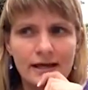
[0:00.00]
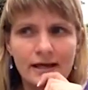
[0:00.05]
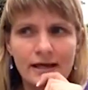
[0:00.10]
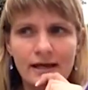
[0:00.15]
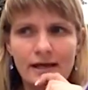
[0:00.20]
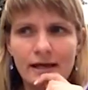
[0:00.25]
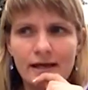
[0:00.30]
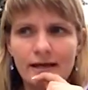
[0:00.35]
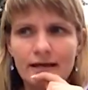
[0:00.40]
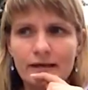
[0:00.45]

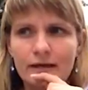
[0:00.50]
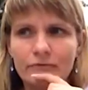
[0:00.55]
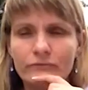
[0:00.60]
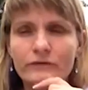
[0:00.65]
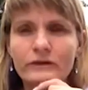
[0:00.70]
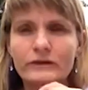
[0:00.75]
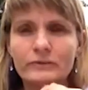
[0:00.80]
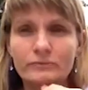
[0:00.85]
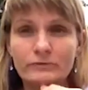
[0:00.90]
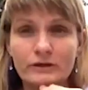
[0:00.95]
in a
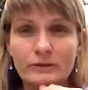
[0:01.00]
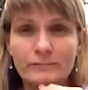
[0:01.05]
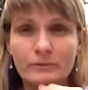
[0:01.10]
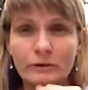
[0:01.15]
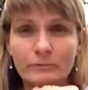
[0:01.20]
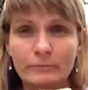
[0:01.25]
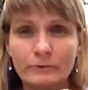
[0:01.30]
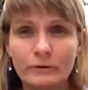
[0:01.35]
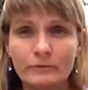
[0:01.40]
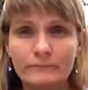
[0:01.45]
really pretty
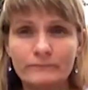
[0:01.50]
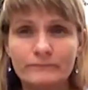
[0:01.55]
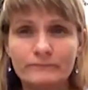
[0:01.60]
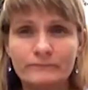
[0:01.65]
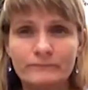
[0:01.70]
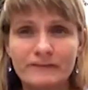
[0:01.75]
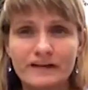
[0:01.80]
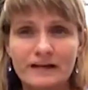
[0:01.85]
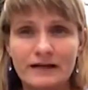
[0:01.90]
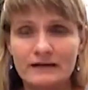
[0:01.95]
purple
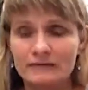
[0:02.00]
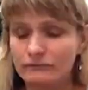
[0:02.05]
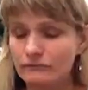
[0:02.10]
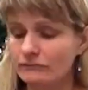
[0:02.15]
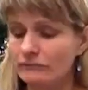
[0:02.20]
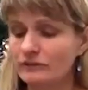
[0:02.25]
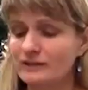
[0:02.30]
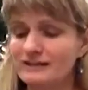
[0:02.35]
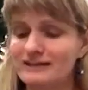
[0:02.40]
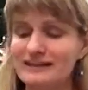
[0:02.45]
that I
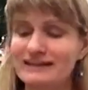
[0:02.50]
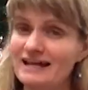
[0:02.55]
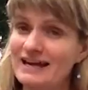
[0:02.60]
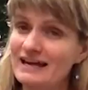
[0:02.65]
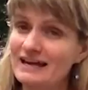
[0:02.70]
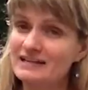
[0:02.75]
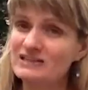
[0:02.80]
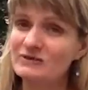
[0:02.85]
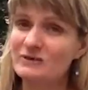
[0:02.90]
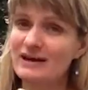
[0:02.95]
really
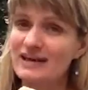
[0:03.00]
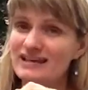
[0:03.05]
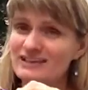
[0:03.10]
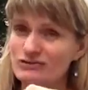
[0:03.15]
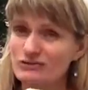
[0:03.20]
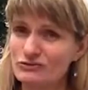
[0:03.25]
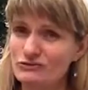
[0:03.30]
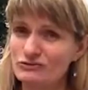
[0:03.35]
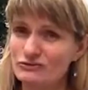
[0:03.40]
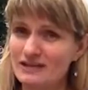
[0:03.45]
like. So I asked
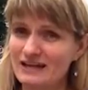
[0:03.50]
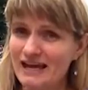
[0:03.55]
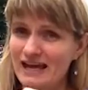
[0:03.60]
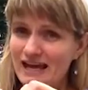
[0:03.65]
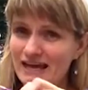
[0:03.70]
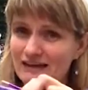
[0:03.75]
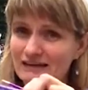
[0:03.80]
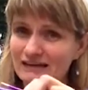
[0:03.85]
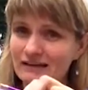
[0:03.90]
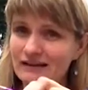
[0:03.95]
her to do it
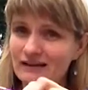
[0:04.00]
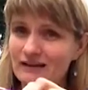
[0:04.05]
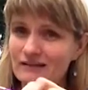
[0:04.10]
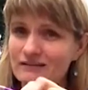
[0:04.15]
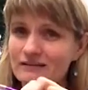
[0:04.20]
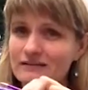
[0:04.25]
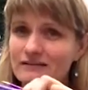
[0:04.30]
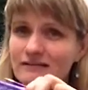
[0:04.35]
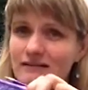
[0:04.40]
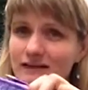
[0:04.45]
again
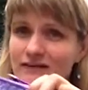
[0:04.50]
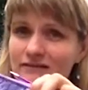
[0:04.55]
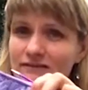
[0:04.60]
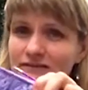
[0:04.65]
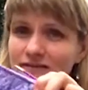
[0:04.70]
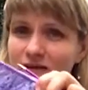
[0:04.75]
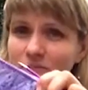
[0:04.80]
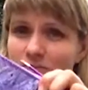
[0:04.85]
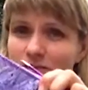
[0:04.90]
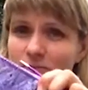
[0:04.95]
and, and
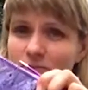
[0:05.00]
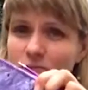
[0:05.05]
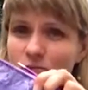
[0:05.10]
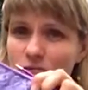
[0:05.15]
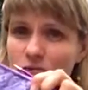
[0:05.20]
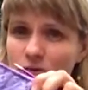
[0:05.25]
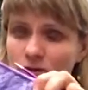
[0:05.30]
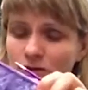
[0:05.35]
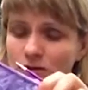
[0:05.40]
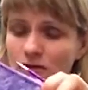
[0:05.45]
send me
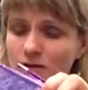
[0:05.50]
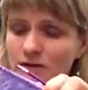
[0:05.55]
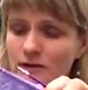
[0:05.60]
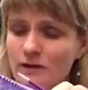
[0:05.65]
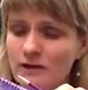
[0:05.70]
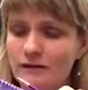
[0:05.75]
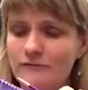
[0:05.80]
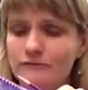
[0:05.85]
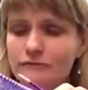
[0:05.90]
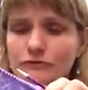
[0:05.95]
more
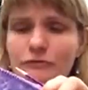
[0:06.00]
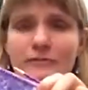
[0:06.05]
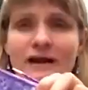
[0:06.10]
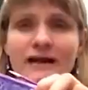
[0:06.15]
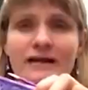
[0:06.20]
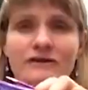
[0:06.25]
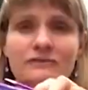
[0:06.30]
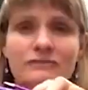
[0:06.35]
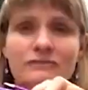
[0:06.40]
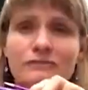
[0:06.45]
for my
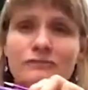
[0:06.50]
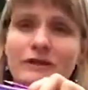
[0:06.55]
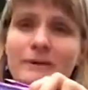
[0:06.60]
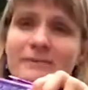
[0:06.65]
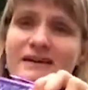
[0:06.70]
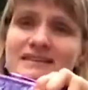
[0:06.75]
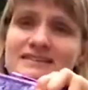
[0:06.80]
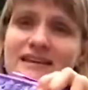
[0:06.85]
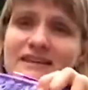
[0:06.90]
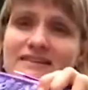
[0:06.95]
Hitofude
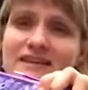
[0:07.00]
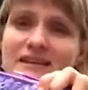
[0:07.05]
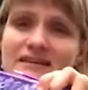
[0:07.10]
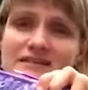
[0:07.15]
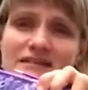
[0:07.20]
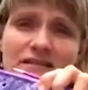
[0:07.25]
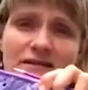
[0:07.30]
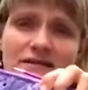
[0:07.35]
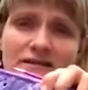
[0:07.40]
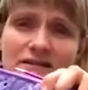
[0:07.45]
because I think it's
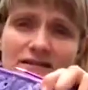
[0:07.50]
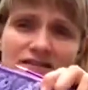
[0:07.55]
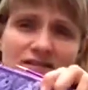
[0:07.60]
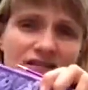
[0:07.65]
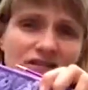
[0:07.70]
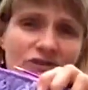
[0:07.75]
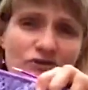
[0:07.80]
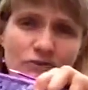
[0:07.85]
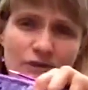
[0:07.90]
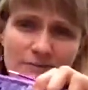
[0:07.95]
gonna it's
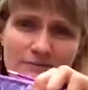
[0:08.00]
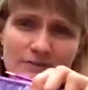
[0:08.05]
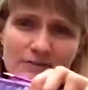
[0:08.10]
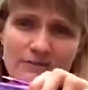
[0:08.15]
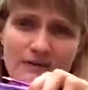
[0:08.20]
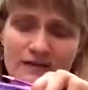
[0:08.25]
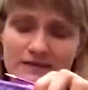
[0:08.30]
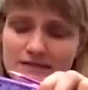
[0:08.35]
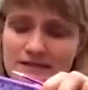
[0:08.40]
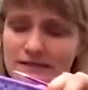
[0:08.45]
gonna drape so
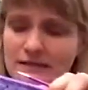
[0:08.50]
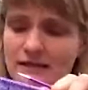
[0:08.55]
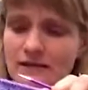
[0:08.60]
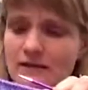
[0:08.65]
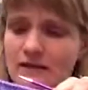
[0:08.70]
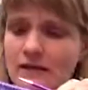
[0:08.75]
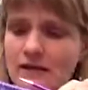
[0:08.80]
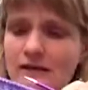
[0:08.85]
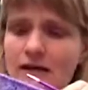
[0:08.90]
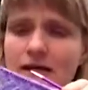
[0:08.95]
nicely.
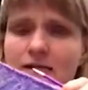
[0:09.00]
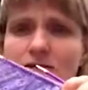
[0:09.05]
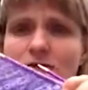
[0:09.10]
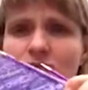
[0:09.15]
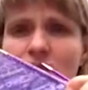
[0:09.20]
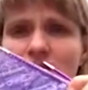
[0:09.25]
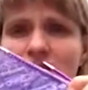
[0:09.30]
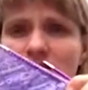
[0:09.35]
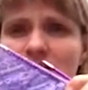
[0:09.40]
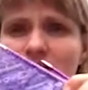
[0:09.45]
So
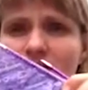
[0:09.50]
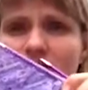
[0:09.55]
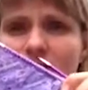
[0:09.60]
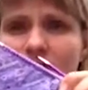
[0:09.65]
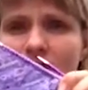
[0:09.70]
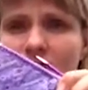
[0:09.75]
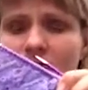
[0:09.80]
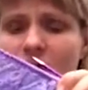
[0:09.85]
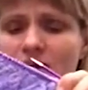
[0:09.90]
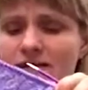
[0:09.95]
this is how far
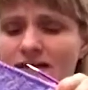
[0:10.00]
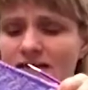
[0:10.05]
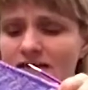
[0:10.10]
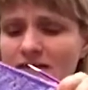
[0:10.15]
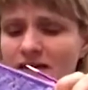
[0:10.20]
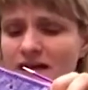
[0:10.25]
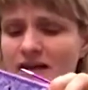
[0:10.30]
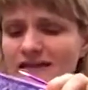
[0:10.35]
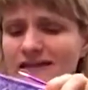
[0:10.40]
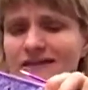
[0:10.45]
I've gotten. I
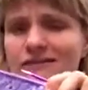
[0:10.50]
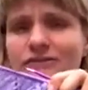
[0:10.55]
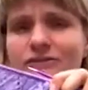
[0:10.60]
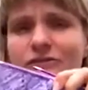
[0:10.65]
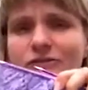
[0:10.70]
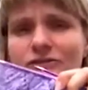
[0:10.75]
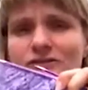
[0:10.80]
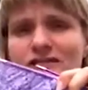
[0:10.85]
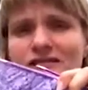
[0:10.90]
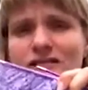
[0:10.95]
think I need
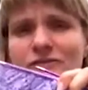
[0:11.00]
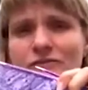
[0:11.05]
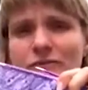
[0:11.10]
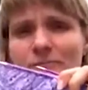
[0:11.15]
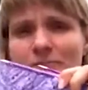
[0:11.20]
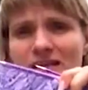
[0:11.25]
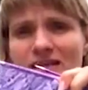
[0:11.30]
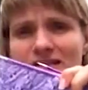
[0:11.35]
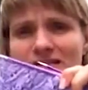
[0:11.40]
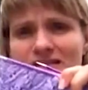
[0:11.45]
13
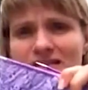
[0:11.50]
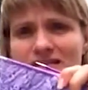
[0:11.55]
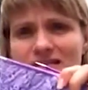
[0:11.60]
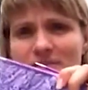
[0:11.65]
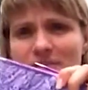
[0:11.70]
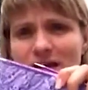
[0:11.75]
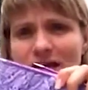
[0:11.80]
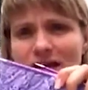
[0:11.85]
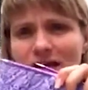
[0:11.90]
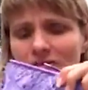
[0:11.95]
repeats of this
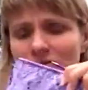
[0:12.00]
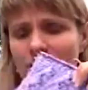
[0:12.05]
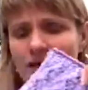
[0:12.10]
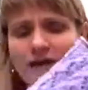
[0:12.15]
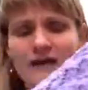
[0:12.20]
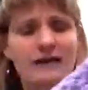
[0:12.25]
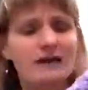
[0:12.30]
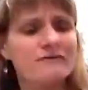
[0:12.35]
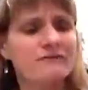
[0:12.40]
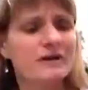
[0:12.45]
pattern
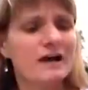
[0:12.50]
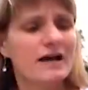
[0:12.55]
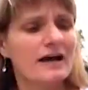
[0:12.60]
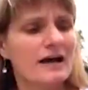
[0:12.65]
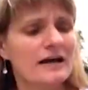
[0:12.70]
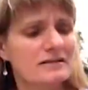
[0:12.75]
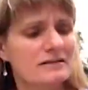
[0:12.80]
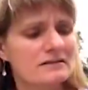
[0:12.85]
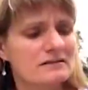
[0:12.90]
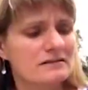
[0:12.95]
and I've
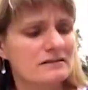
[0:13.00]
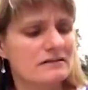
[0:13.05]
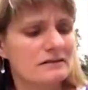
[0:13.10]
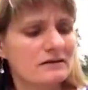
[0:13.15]
got